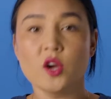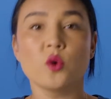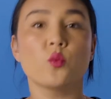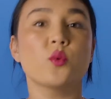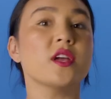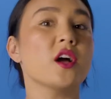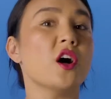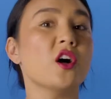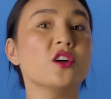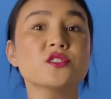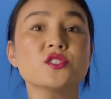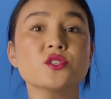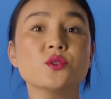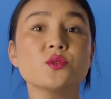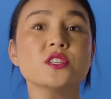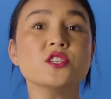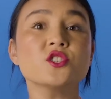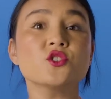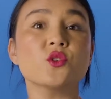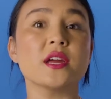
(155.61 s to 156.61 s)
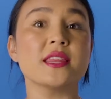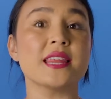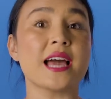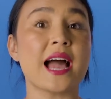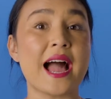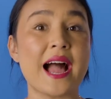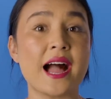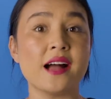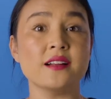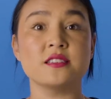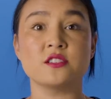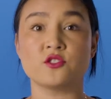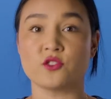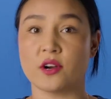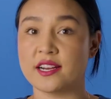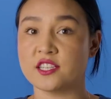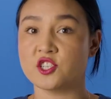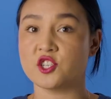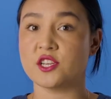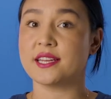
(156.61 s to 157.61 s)
We also enjoy the ad
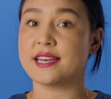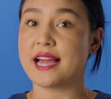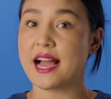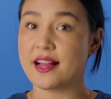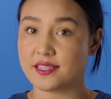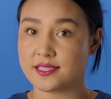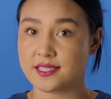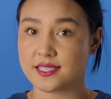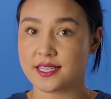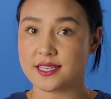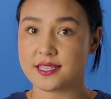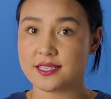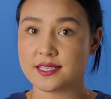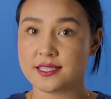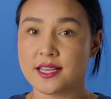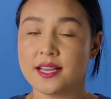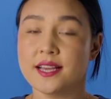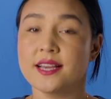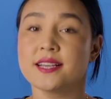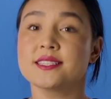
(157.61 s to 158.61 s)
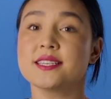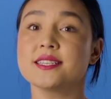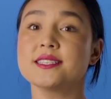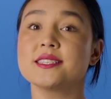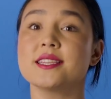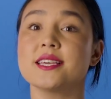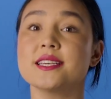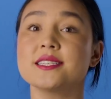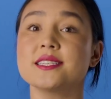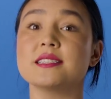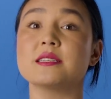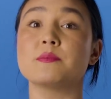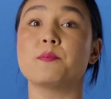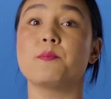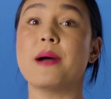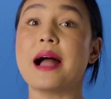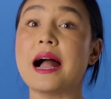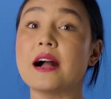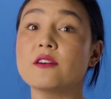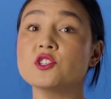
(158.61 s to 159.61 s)
strategy analysis, since this is
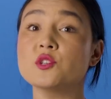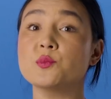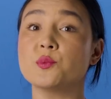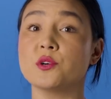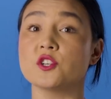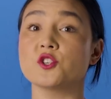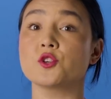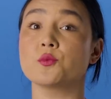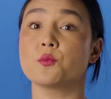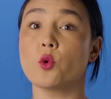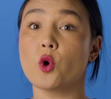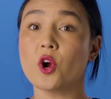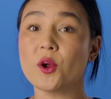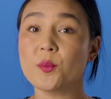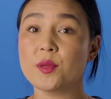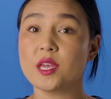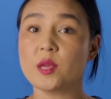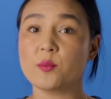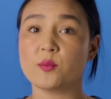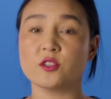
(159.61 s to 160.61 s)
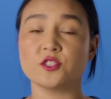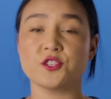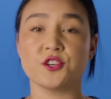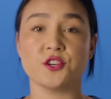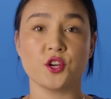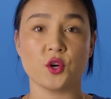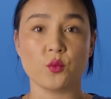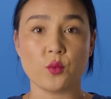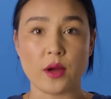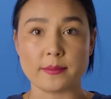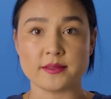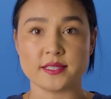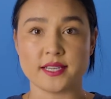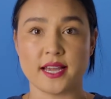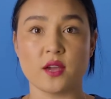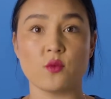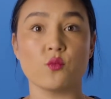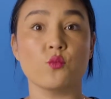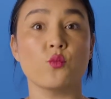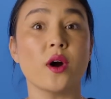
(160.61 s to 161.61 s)
bound to push more people to your
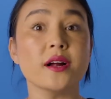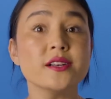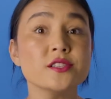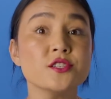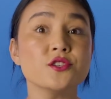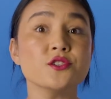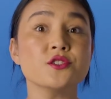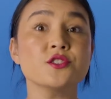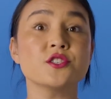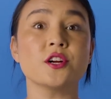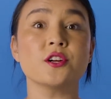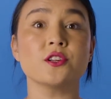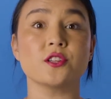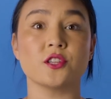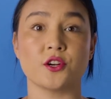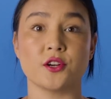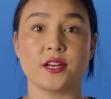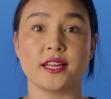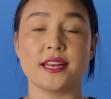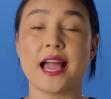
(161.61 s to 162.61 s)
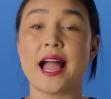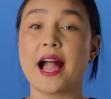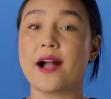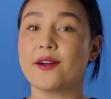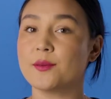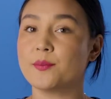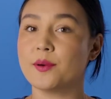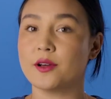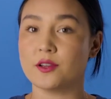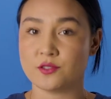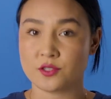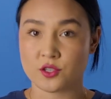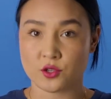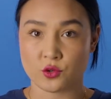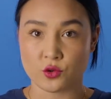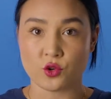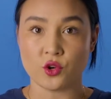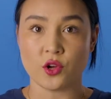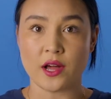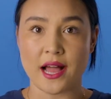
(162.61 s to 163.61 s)
website once you start learning how to post
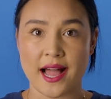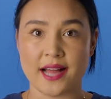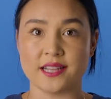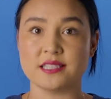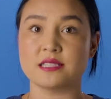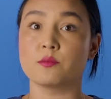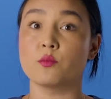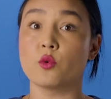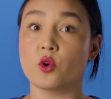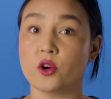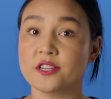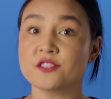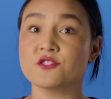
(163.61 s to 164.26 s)
Google Ads more